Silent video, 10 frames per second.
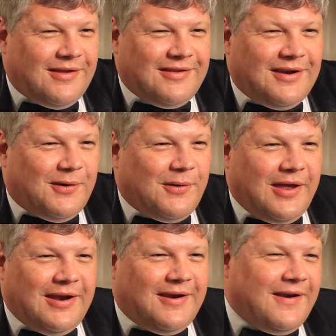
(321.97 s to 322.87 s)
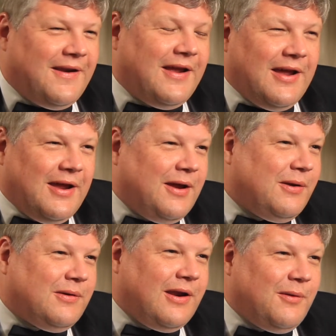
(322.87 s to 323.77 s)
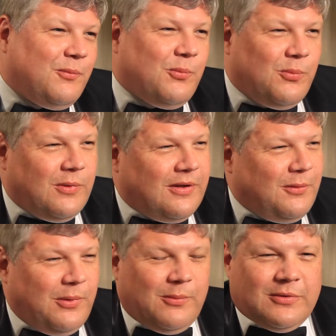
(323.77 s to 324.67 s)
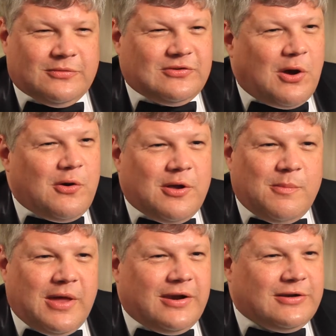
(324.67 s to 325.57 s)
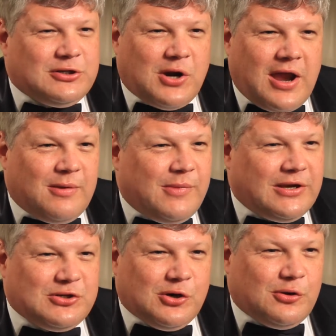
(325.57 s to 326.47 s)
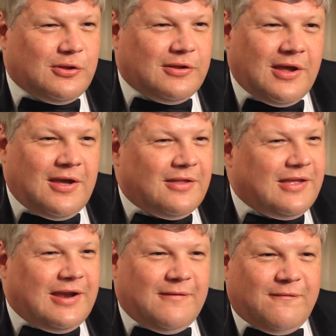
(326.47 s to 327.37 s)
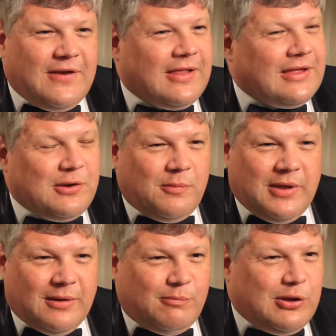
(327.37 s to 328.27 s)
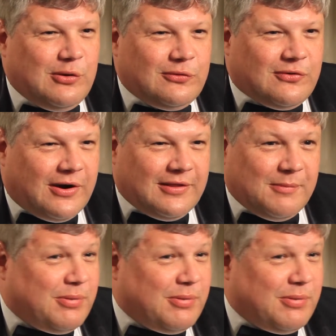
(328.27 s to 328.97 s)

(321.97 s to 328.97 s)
and we were so committed to trying to make sure that they didn't feel like they were being abused or anything,